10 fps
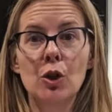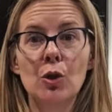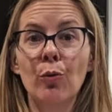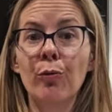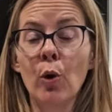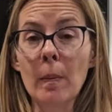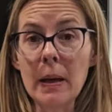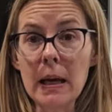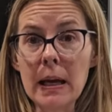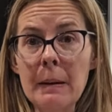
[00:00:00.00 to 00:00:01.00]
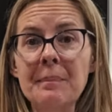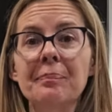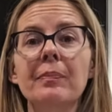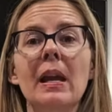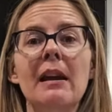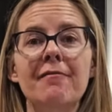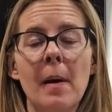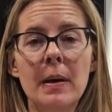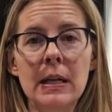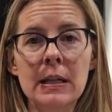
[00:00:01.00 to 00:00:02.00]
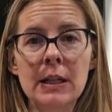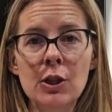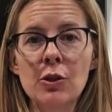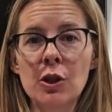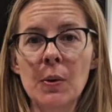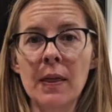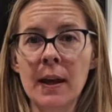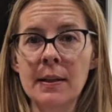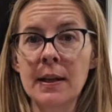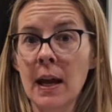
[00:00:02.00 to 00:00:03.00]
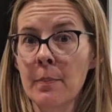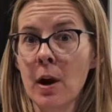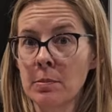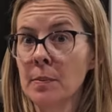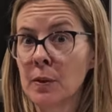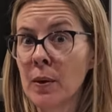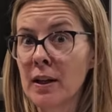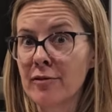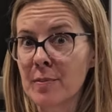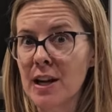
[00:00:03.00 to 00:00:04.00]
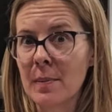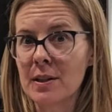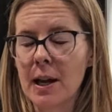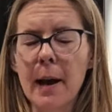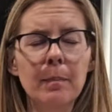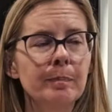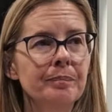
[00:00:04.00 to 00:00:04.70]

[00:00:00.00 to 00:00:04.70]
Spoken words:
So for me, if I'm going to continue doing this, and I probably will from time to time,